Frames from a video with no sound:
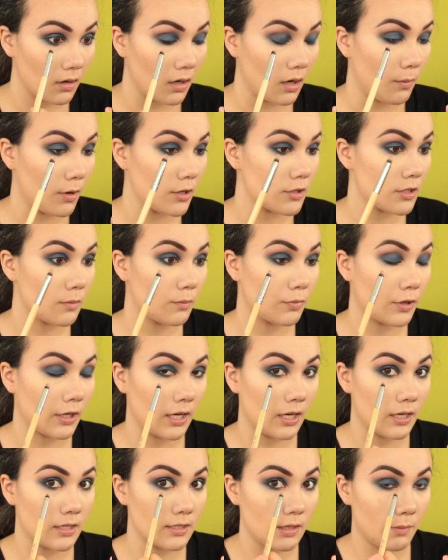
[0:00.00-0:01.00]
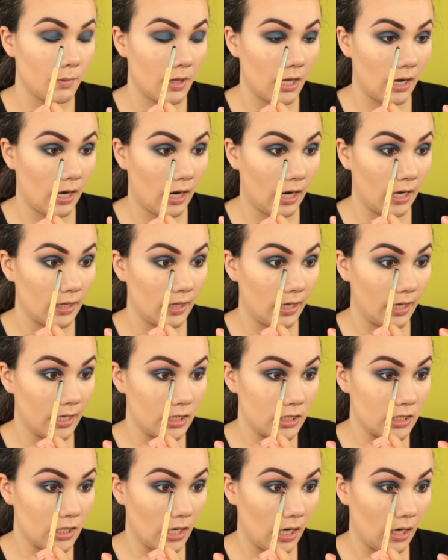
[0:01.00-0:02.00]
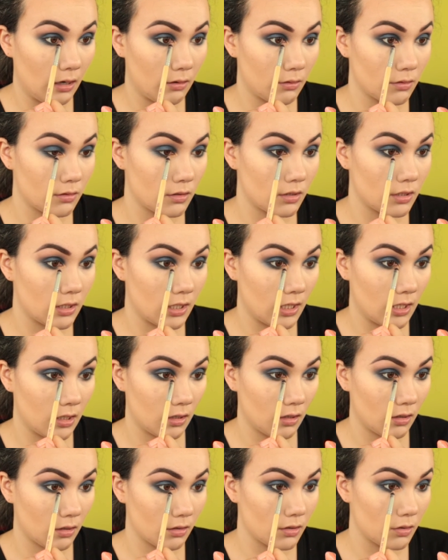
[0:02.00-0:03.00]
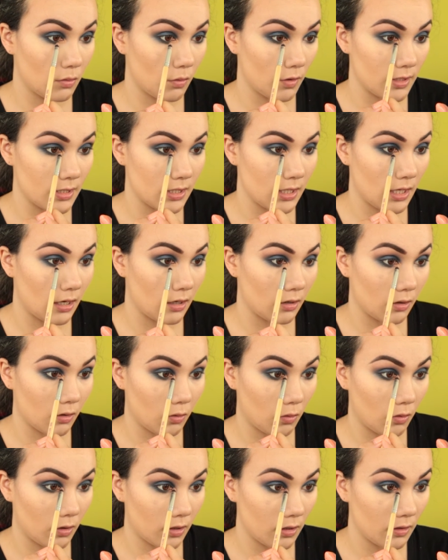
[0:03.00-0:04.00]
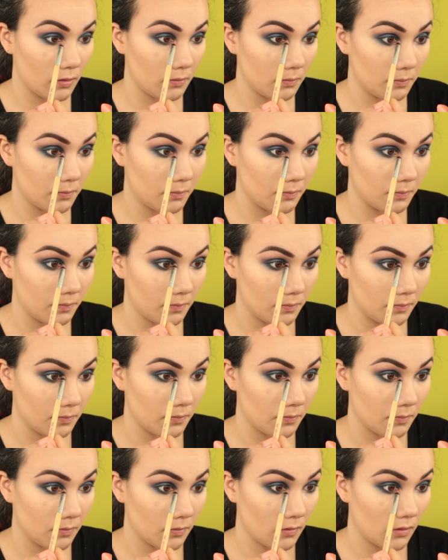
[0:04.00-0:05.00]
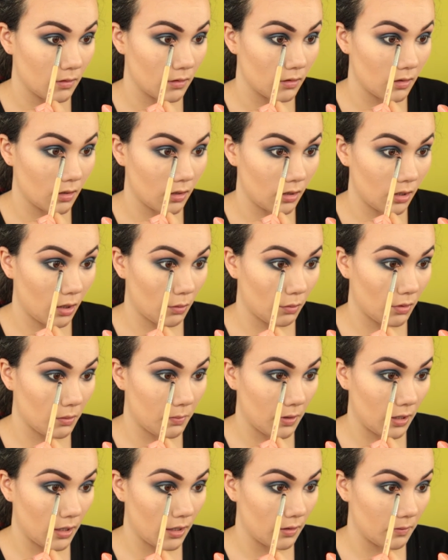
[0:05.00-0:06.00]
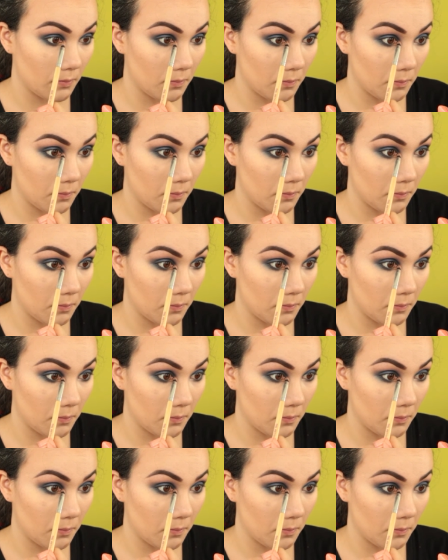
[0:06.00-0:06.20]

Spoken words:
I'm also bringing some of that highlight down here towards the inner corner, the lower part.